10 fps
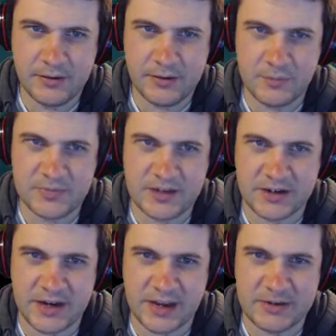Oops, I
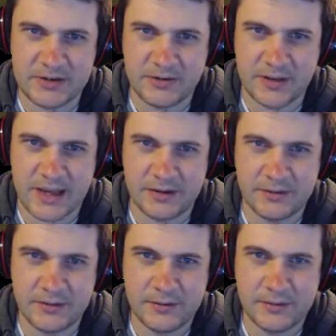did not mean to do that.
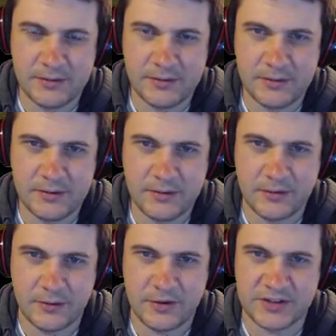The
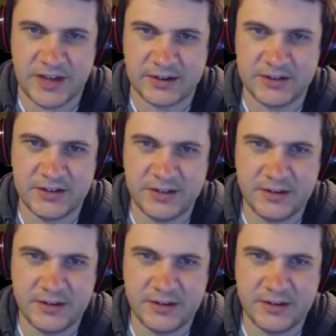door is locked.